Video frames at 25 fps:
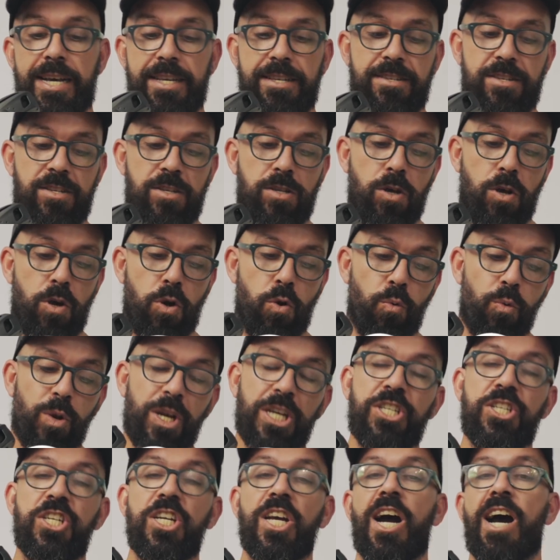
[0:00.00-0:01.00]
I saw
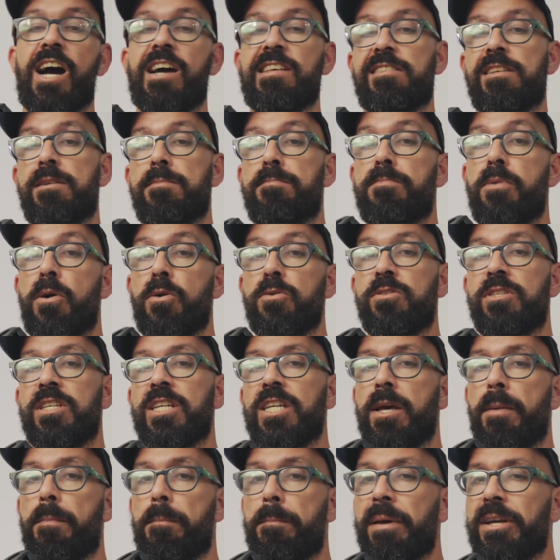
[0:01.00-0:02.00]
Richie Eisler
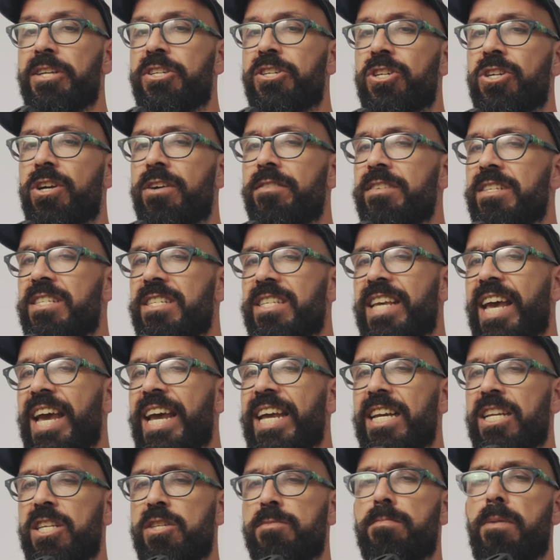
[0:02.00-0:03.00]
posting a picture of his
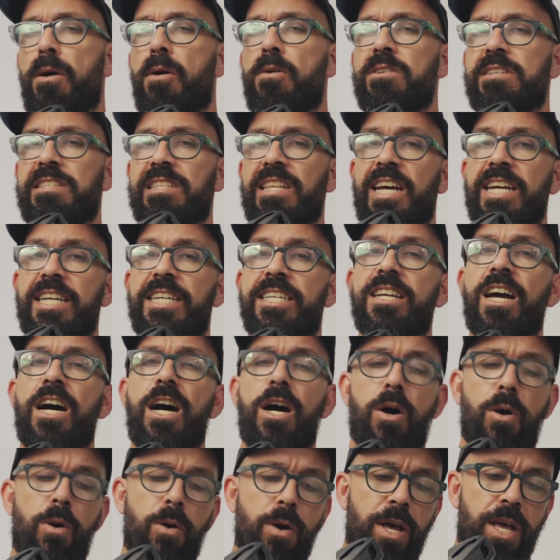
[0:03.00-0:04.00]
skate, his Power Slide
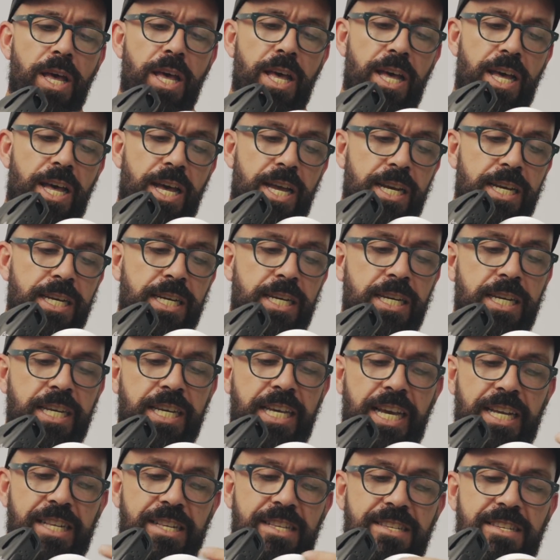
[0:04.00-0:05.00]
Tau, and
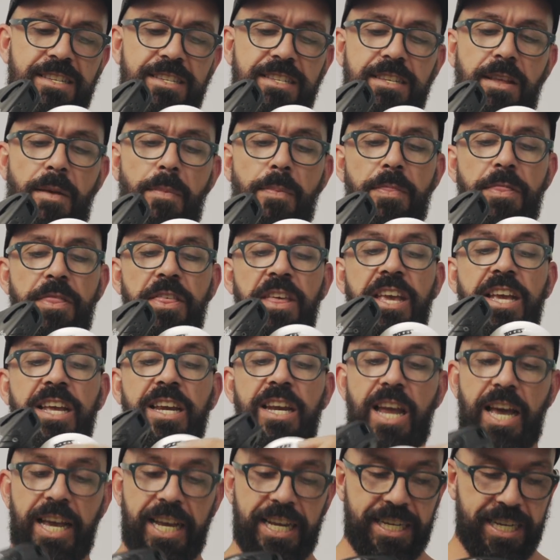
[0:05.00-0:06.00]
he had
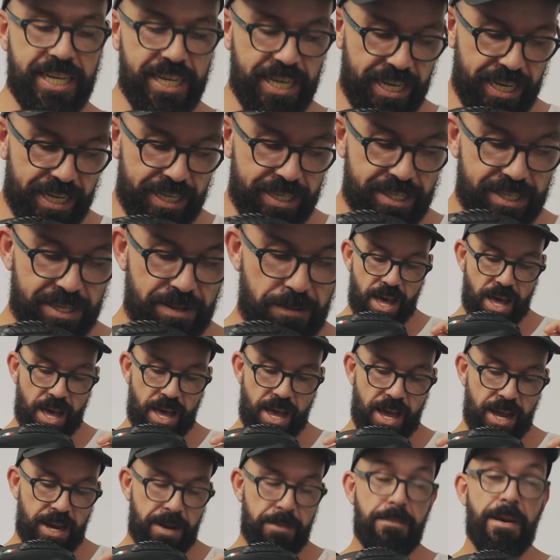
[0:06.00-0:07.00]
something like this.
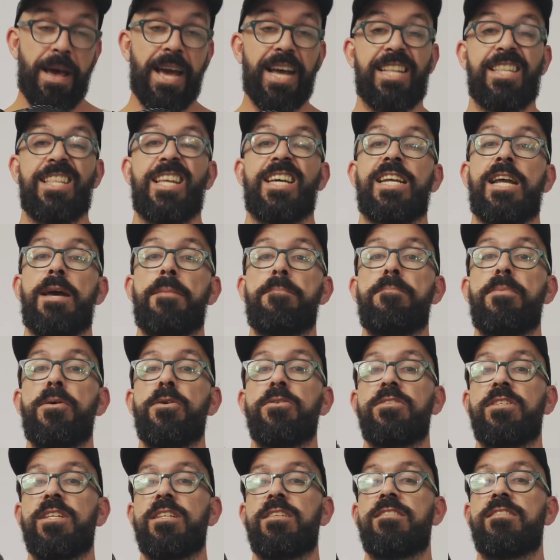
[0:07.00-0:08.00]
And back then I
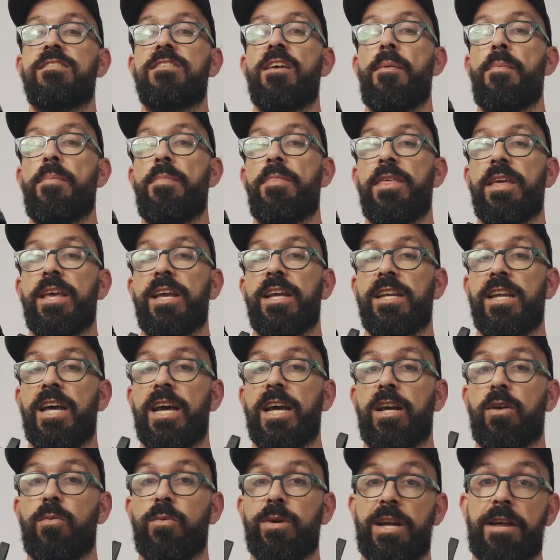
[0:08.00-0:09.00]
posted something
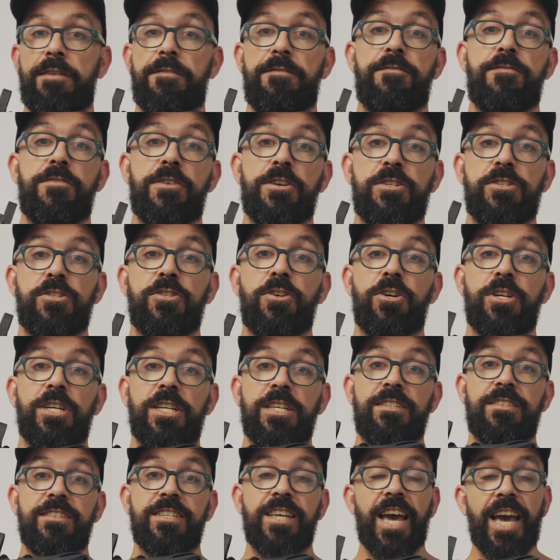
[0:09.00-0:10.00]
like, when I first saw
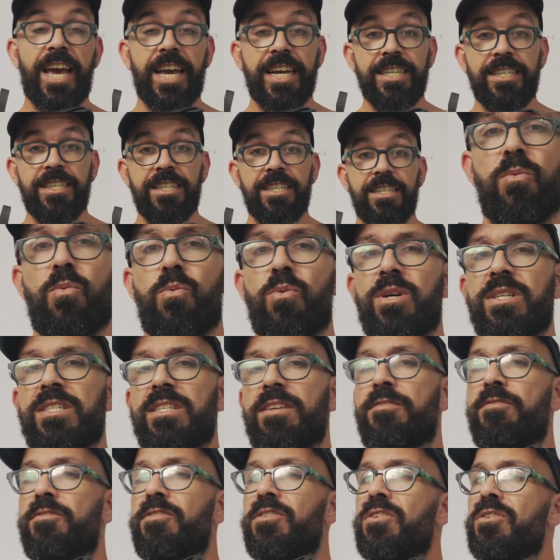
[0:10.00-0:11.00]
this skate, was
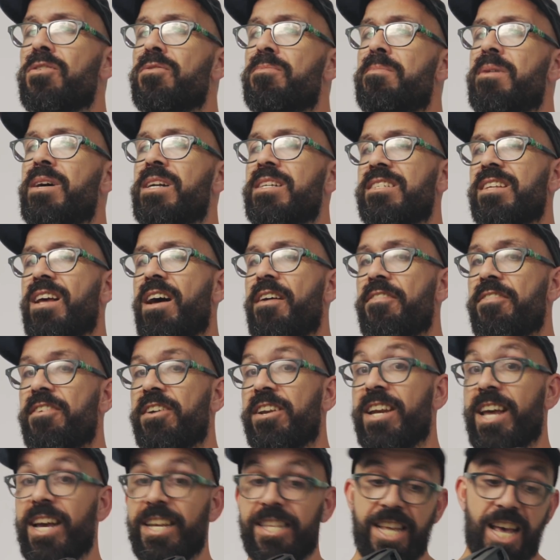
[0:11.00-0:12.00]
a few months
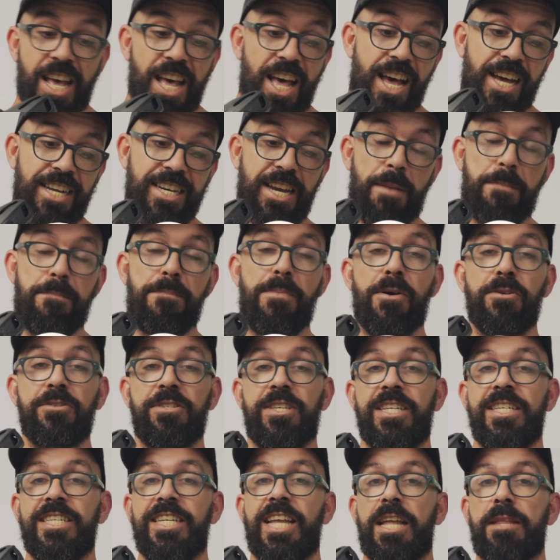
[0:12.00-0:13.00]
after that, and I
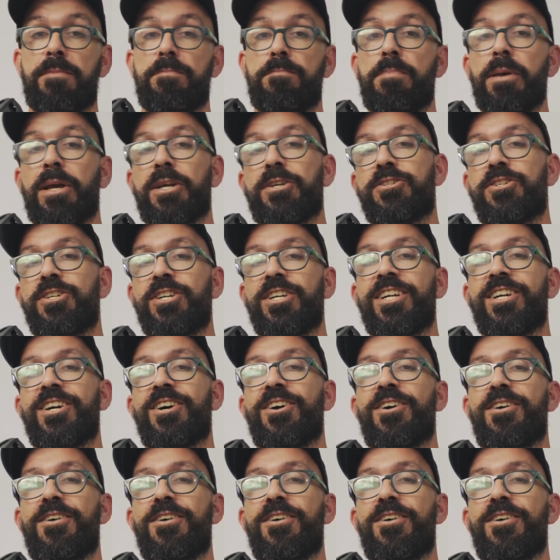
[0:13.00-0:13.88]
posted that picture